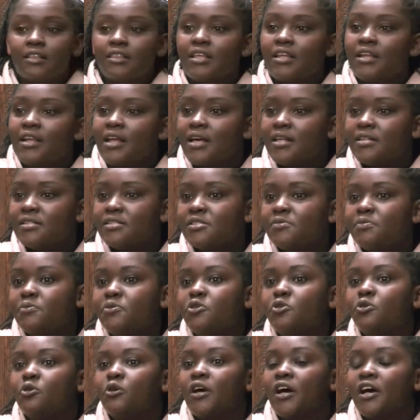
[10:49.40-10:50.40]
The nuns
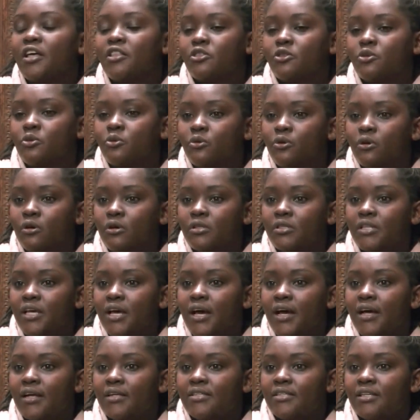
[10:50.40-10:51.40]
took her through all
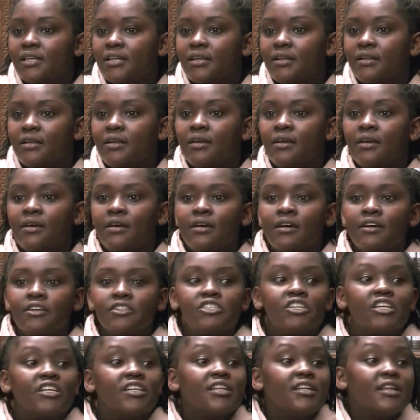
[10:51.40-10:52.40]
that, and
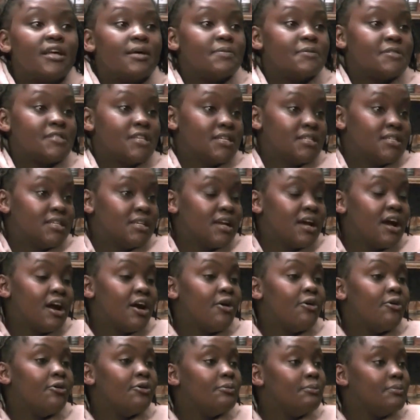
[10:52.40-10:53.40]
she ended up starting
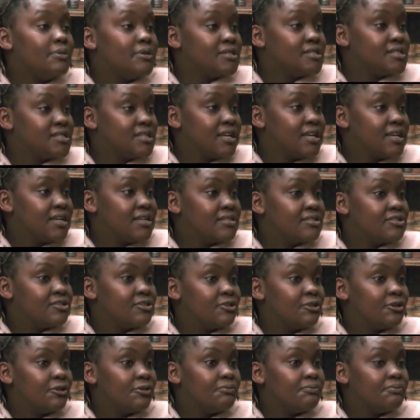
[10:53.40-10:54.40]
her own business,
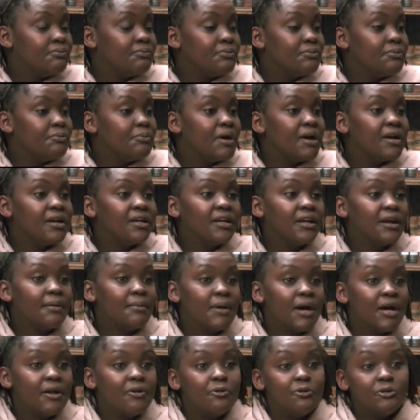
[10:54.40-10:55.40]
you know, marrying a
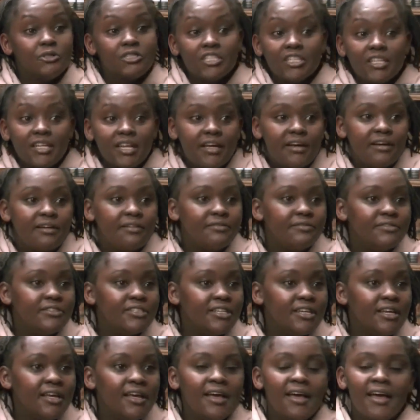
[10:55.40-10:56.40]
man who she loved,
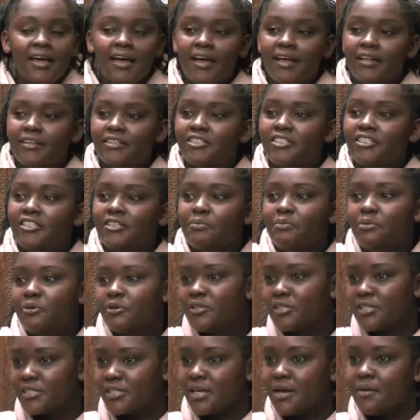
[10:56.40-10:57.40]
and she
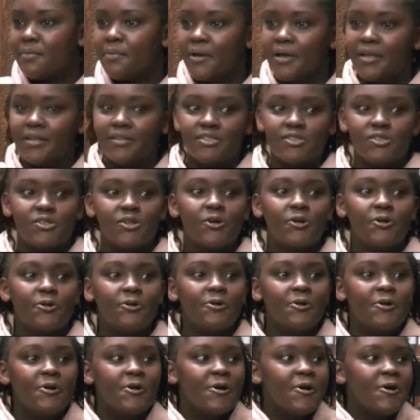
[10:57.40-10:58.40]
brought us up. And
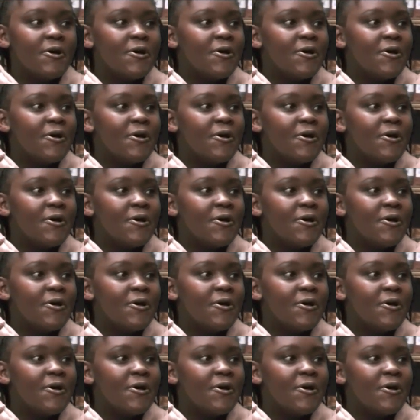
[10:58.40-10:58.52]
so